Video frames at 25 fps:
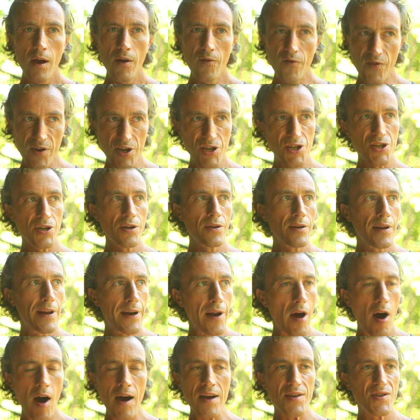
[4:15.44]
vision
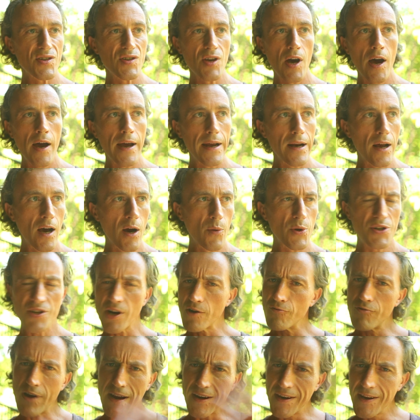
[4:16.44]
and eyesight, which
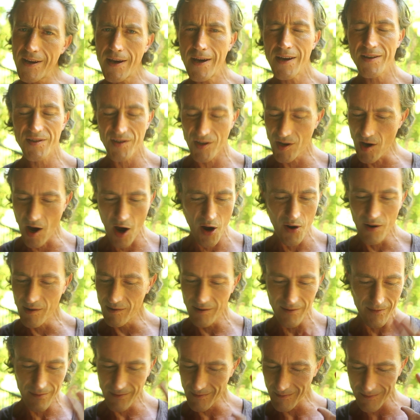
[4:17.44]
I read years ago.
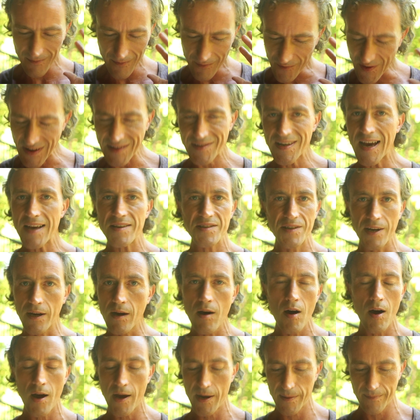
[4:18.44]
Fantastic
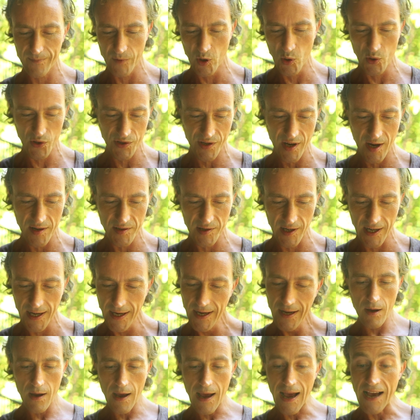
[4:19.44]
guy, Aldous Huxley.
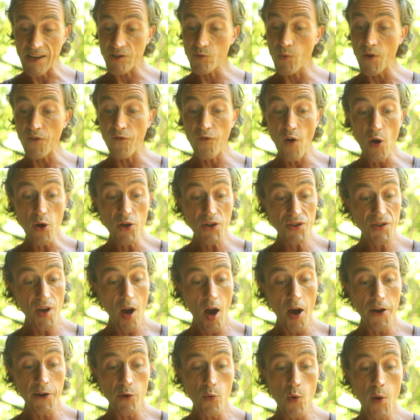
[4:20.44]
As we focus
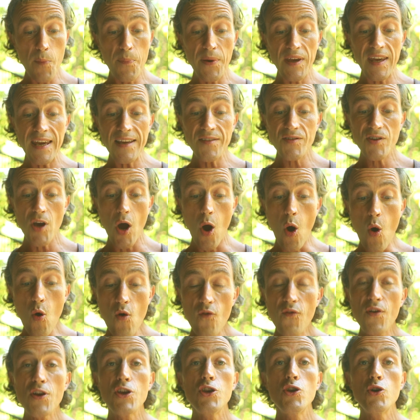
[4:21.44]
harder, we begin to
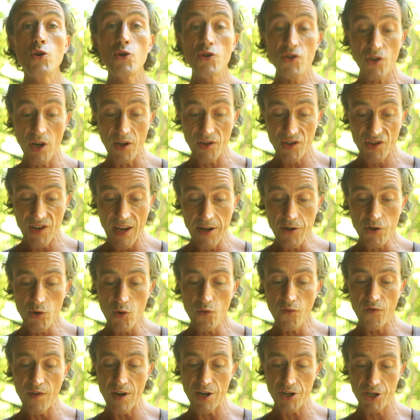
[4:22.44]
overuse our
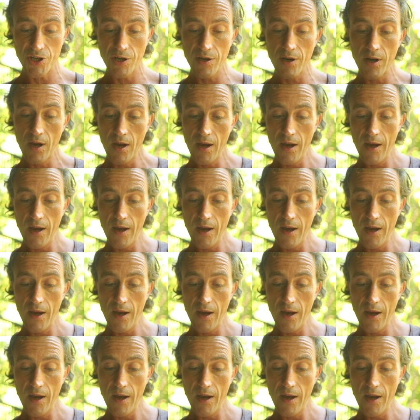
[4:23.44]
central vision,